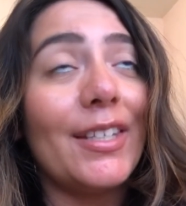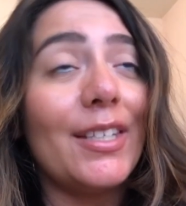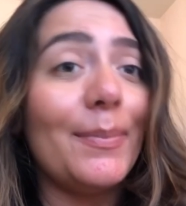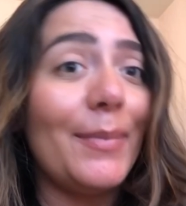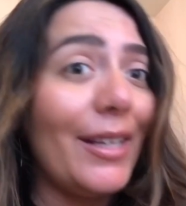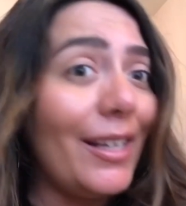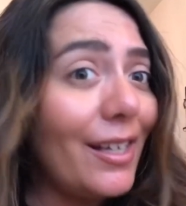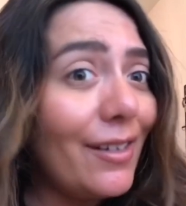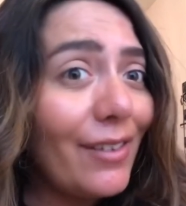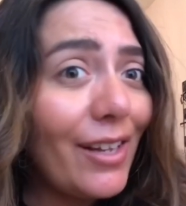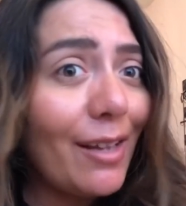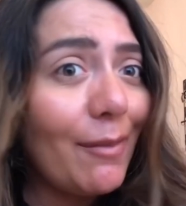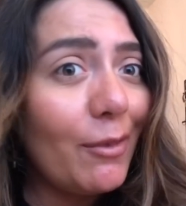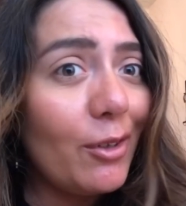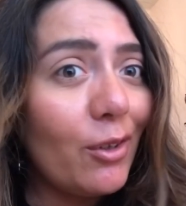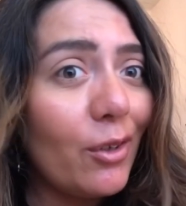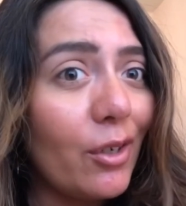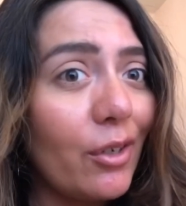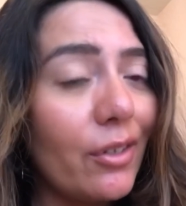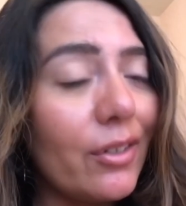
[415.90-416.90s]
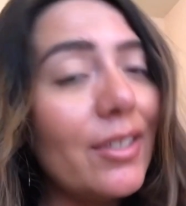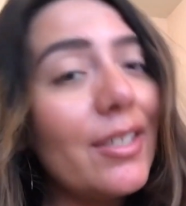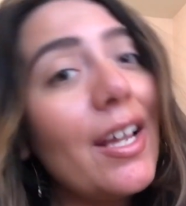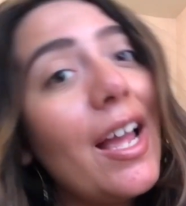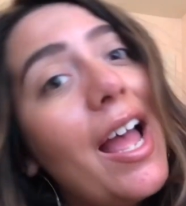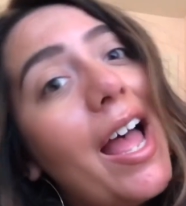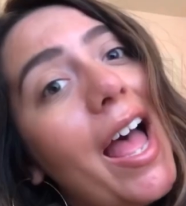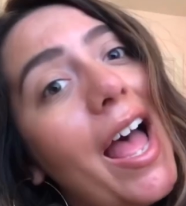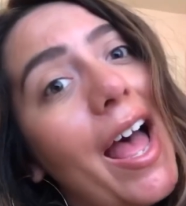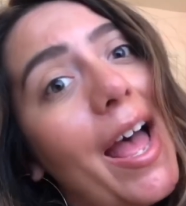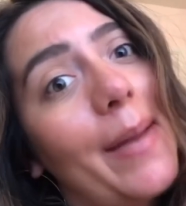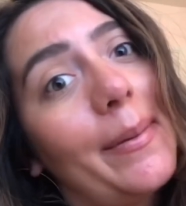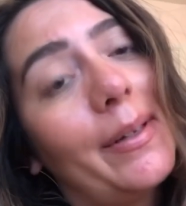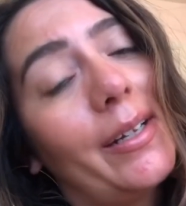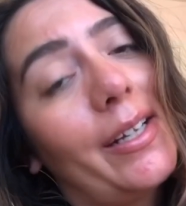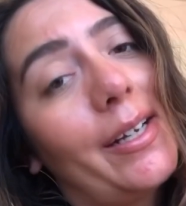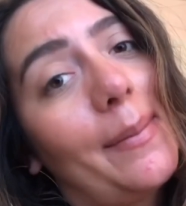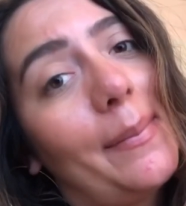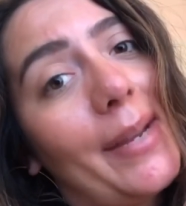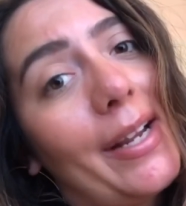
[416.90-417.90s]
Speaking of Game of Thrones, I'm
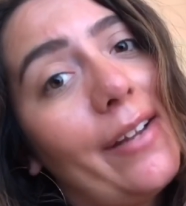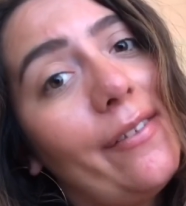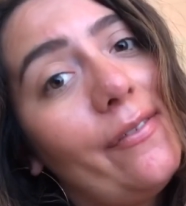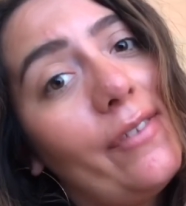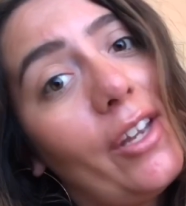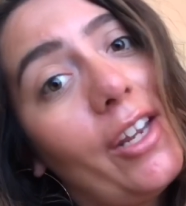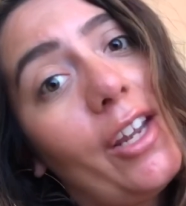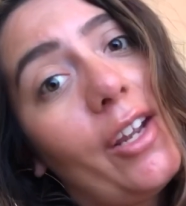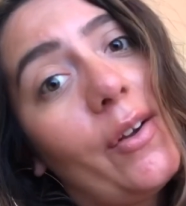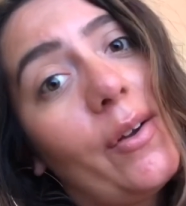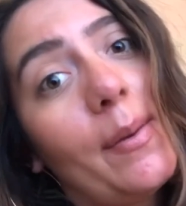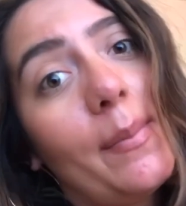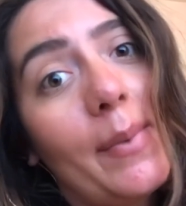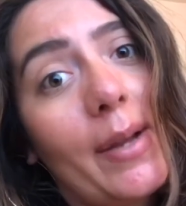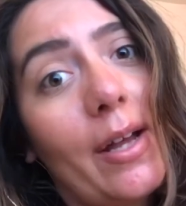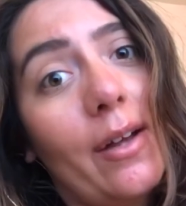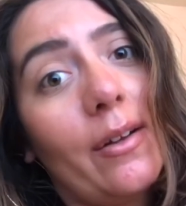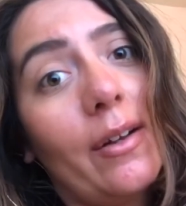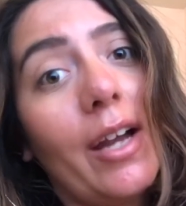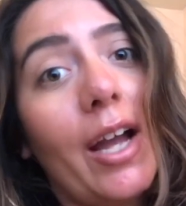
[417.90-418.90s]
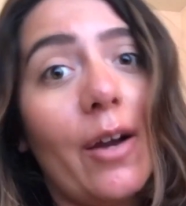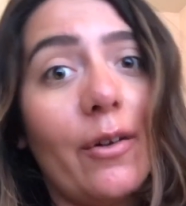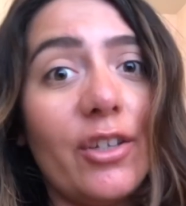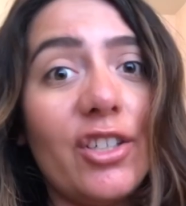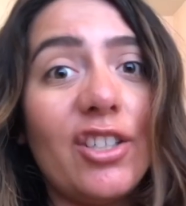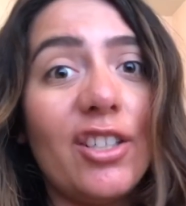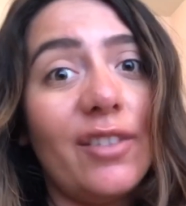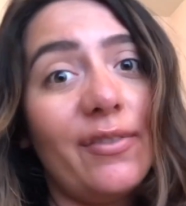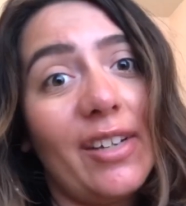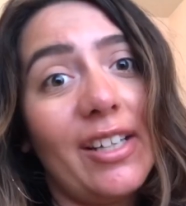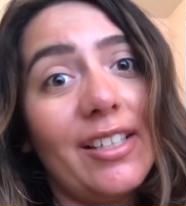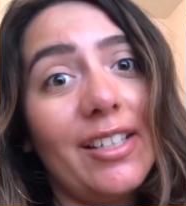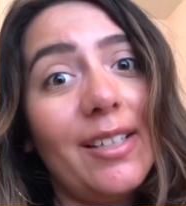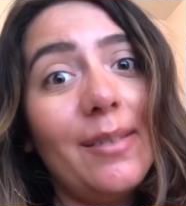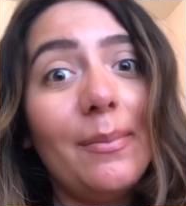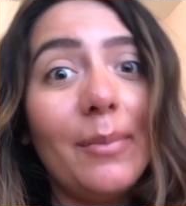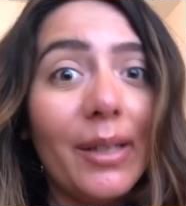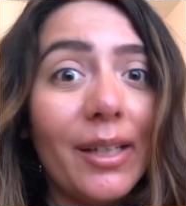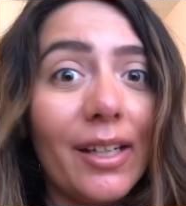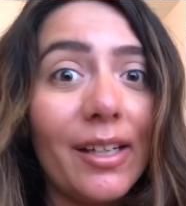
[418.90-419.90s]
gonna make a video about how it should have
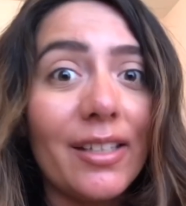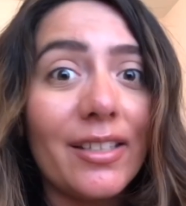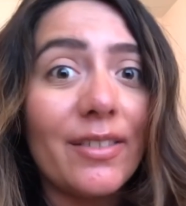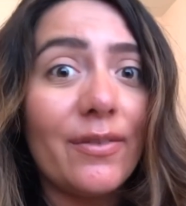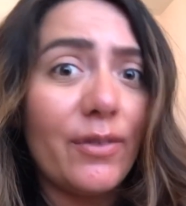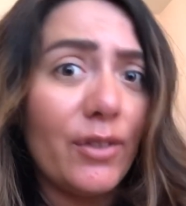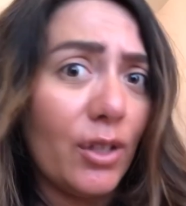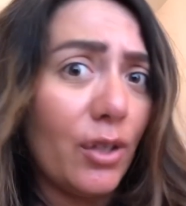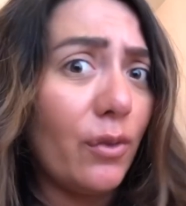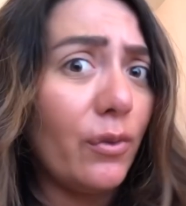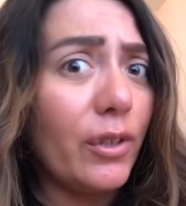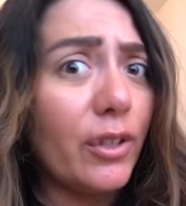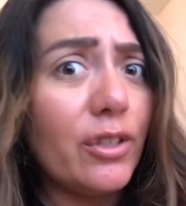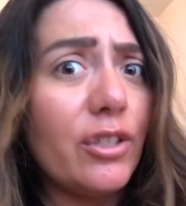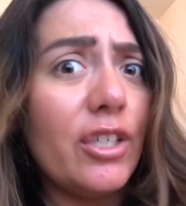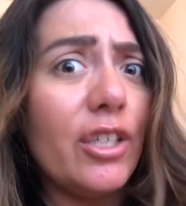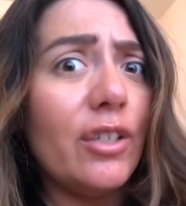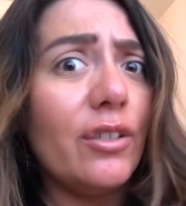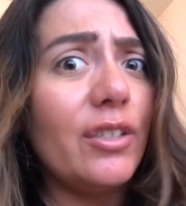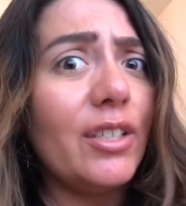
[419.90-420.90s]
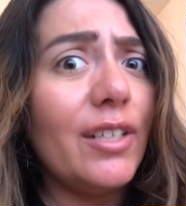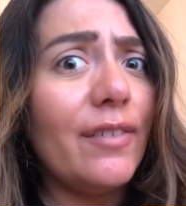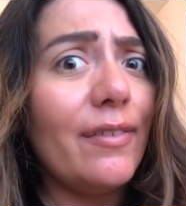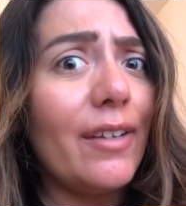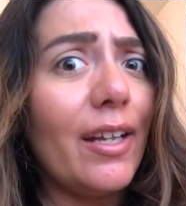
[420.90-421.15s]
ended, because if you're a real GOT